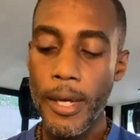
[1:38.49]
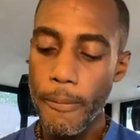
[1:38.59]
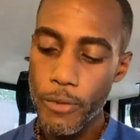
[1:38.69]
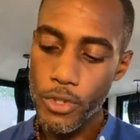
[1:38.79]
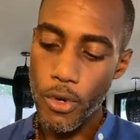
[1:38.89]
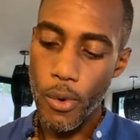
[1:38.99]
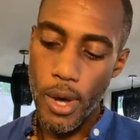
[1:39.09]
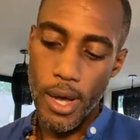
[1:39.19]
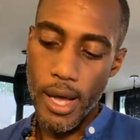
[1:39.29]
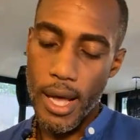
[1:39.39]
So
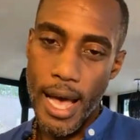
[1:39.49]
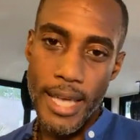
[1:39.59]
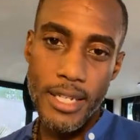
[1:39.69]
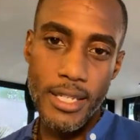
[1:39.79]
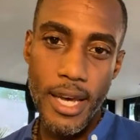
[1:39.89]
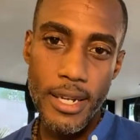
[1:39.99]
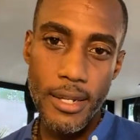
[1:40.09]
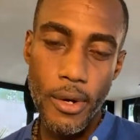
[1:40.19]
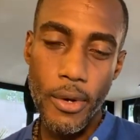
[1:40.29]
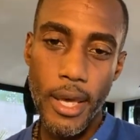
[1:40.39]
I decided,
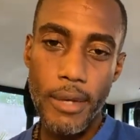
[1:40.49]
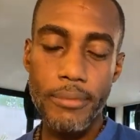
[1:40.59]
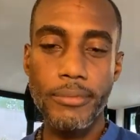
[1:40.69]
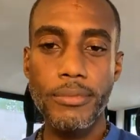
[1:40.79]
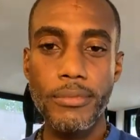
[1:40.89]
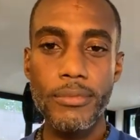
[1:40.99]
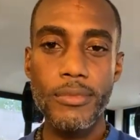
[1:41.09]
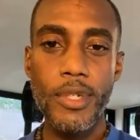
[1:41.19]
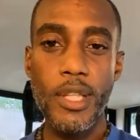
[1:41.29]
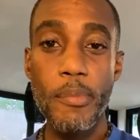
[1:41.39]
okay,
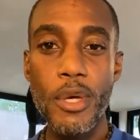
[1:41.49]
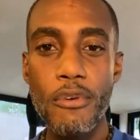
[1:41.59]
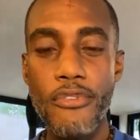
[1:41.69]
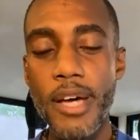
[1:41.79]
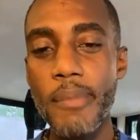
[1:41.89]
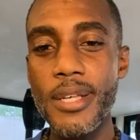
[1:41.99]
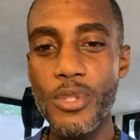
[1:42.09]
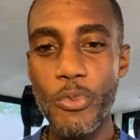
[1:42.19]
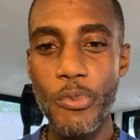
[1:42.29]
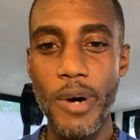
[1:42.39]
let me go find my
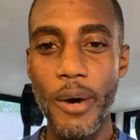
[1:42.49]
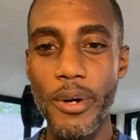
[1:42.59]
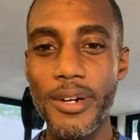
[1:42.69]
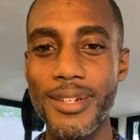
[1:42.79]
superpower.